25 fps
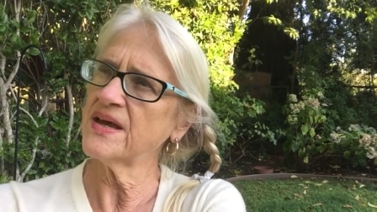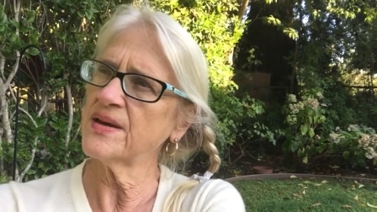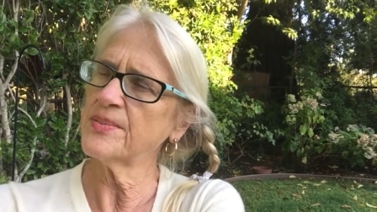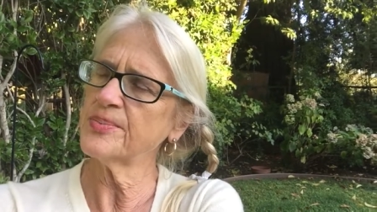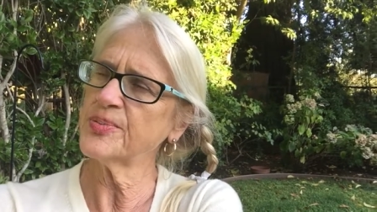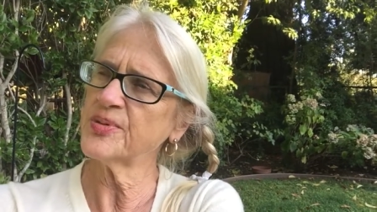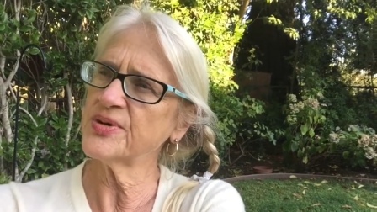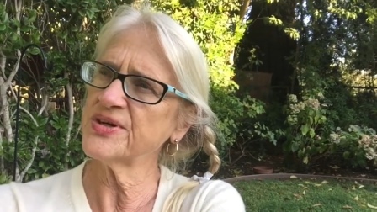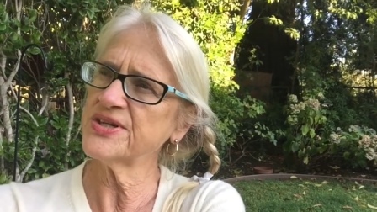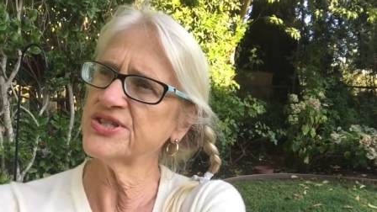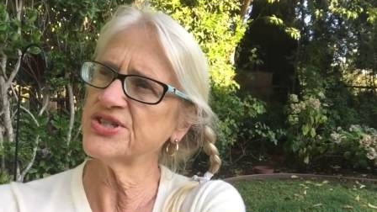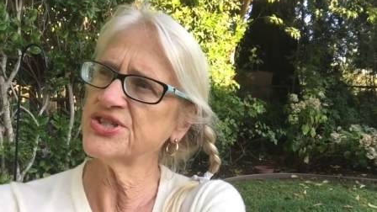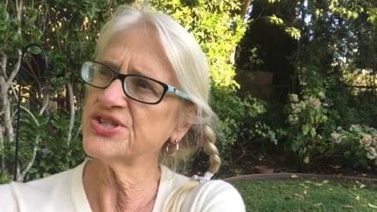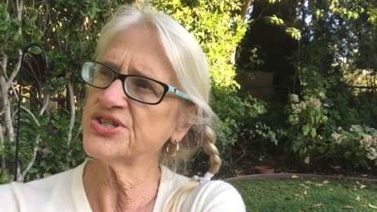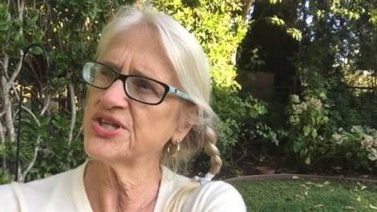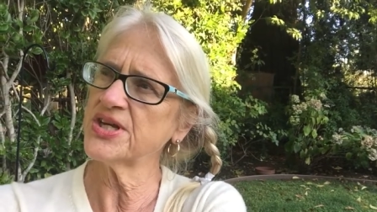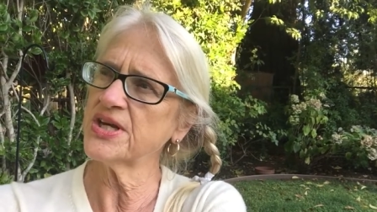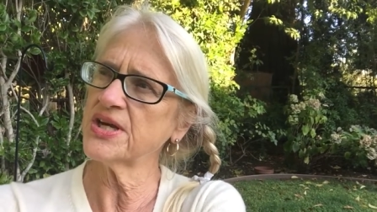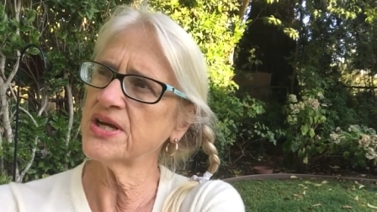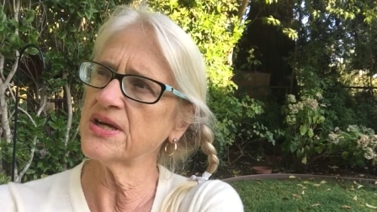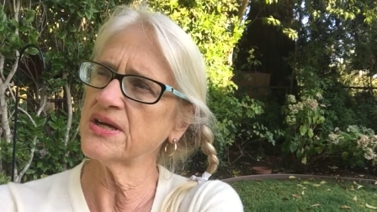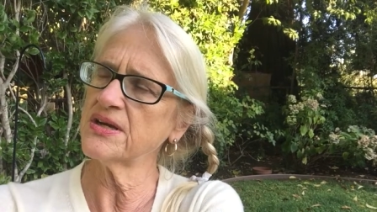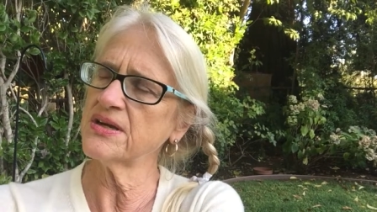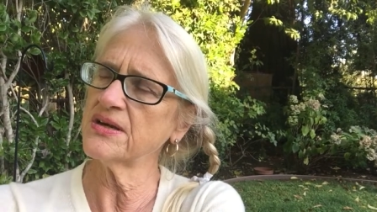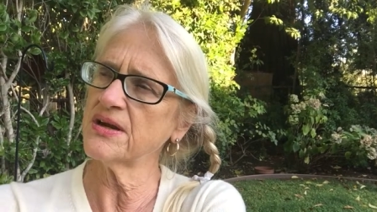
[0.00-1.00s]

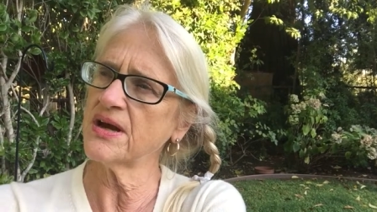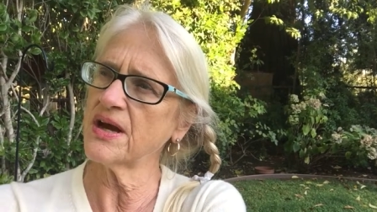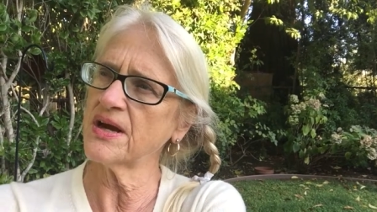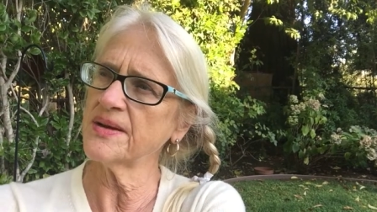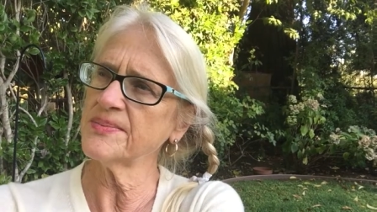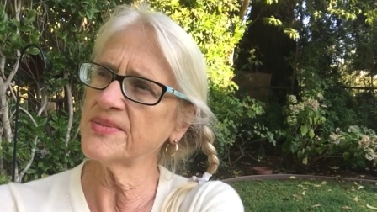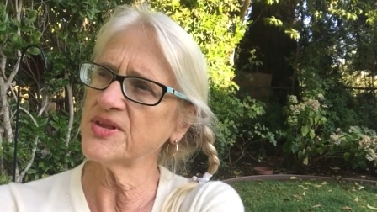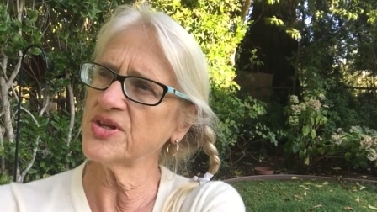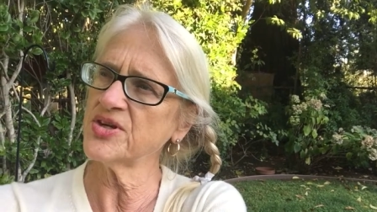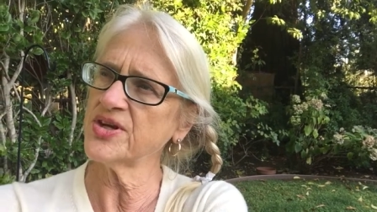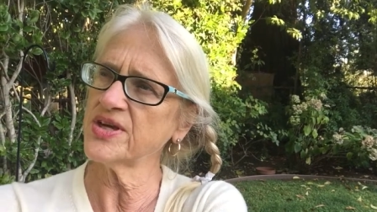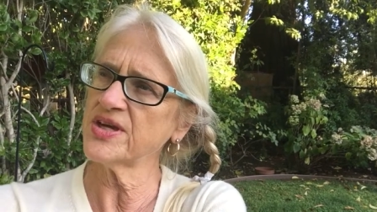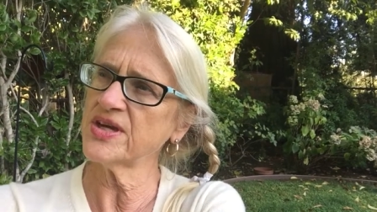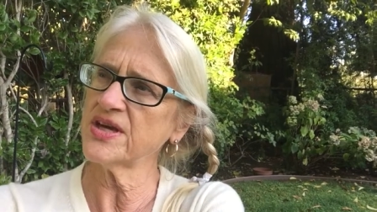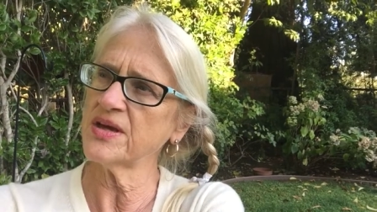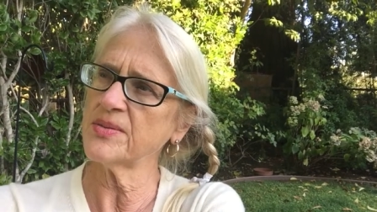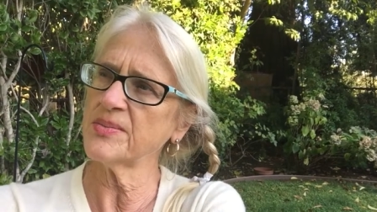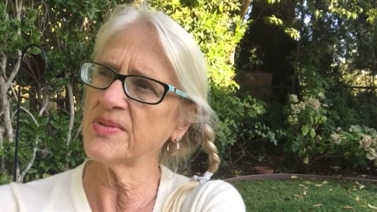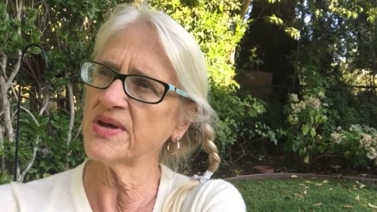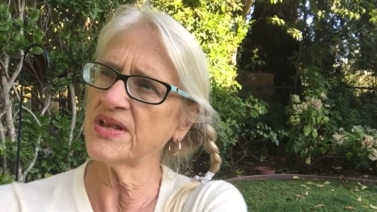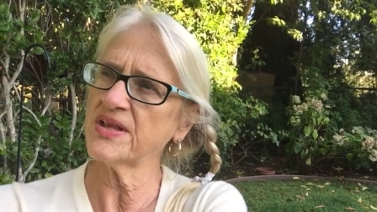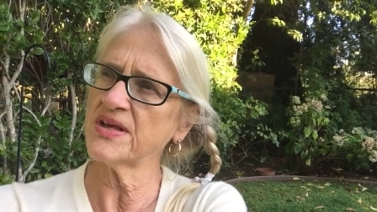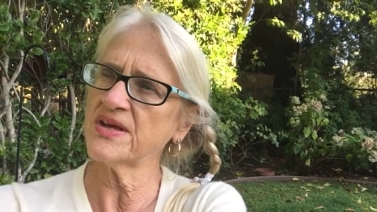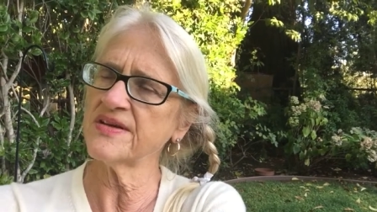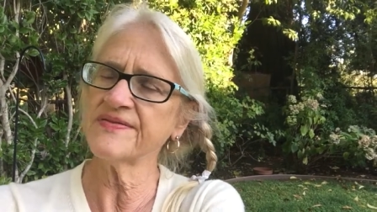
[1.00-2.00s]
appreciate, I'm looking at
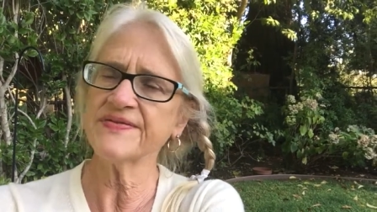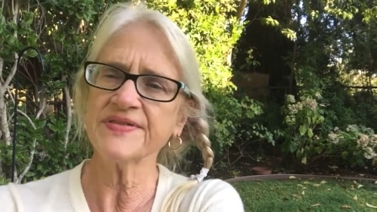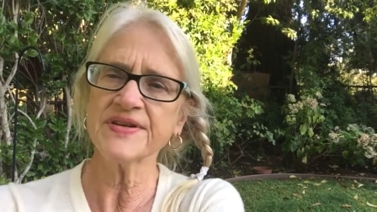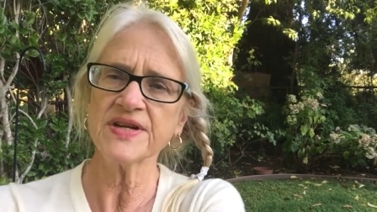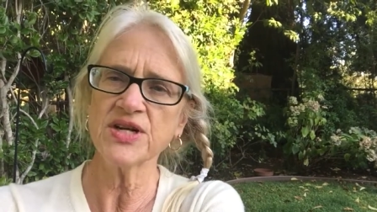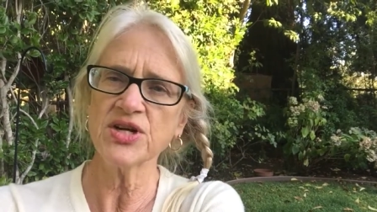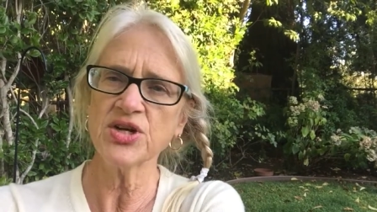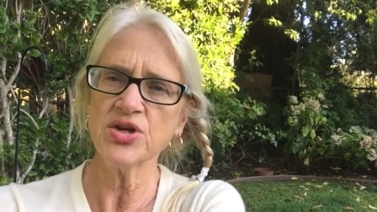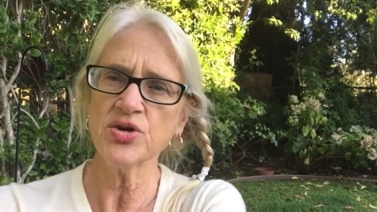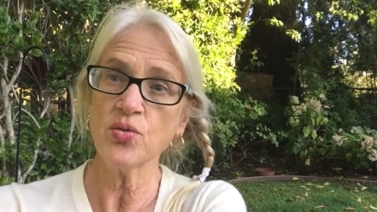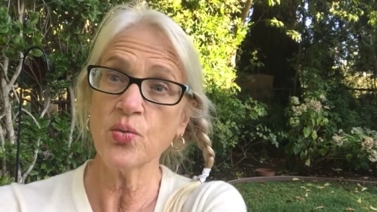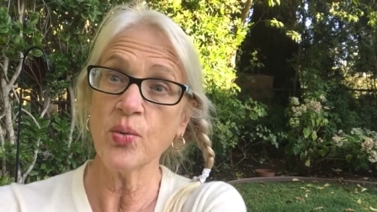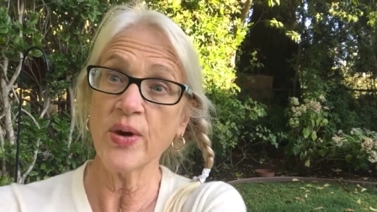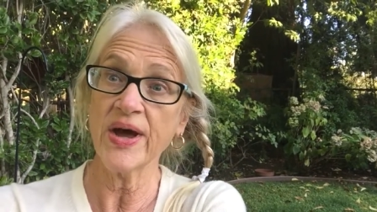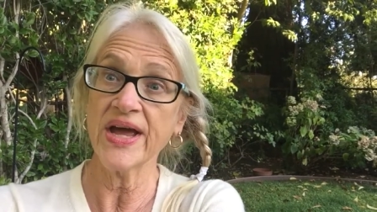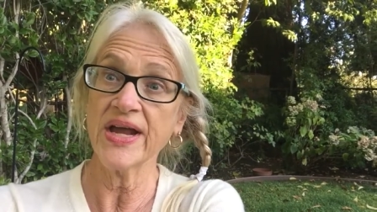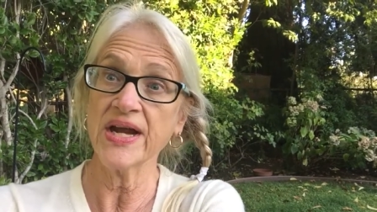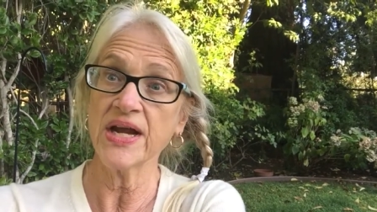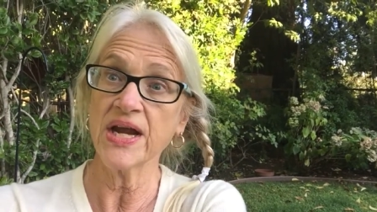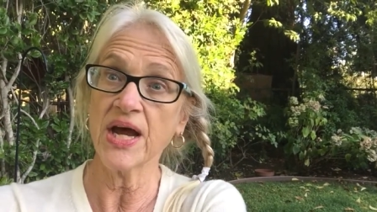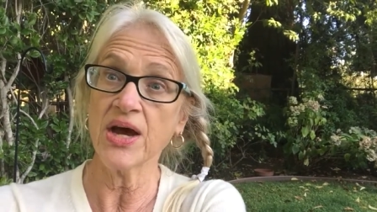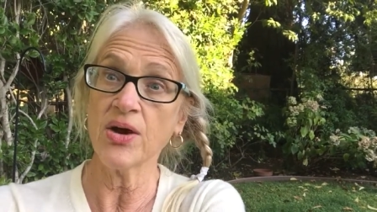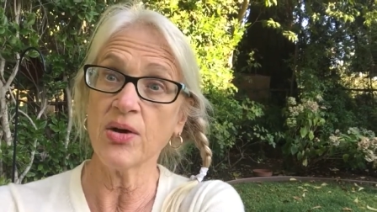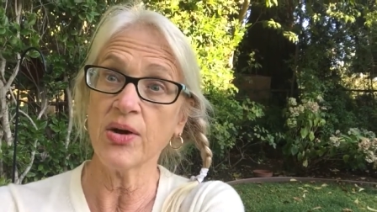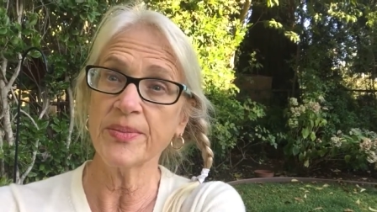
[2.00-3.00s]
my life in a new way
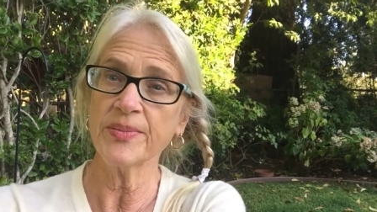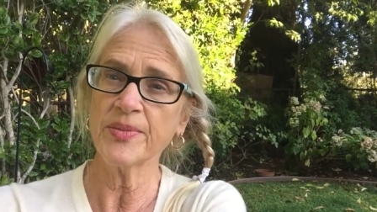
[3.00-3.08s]
now.